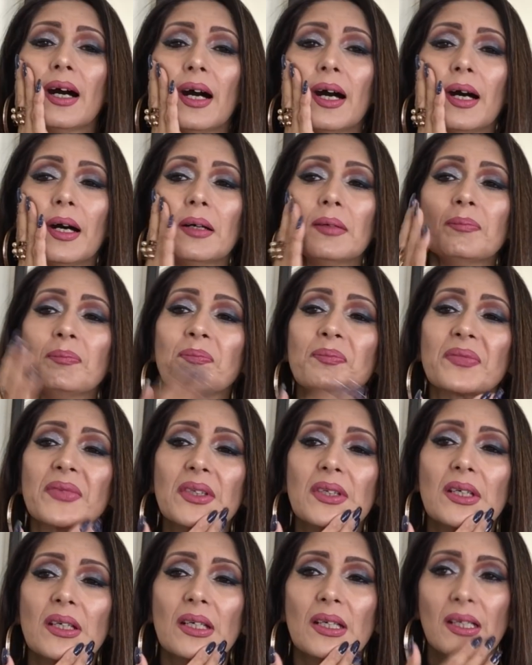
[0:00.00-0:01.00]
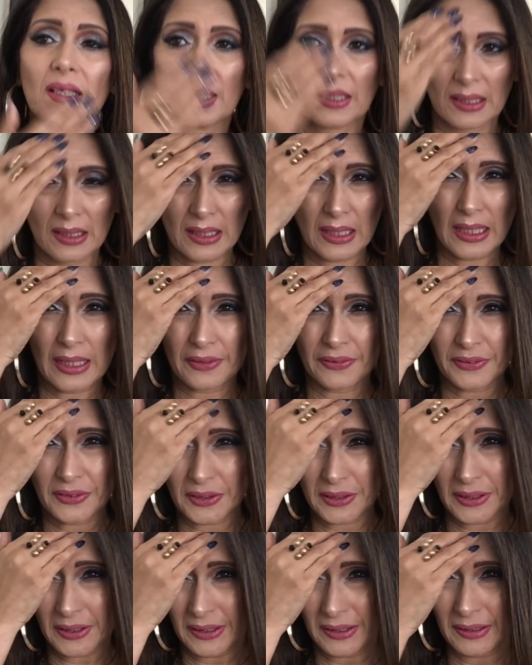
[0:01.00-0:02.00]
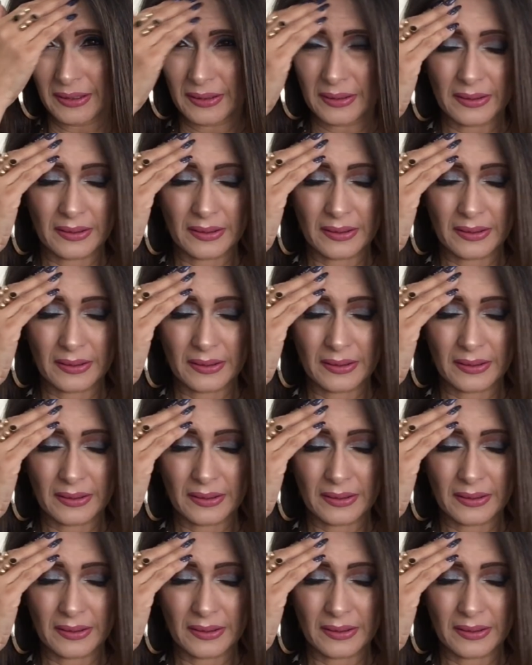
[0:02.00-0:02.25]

after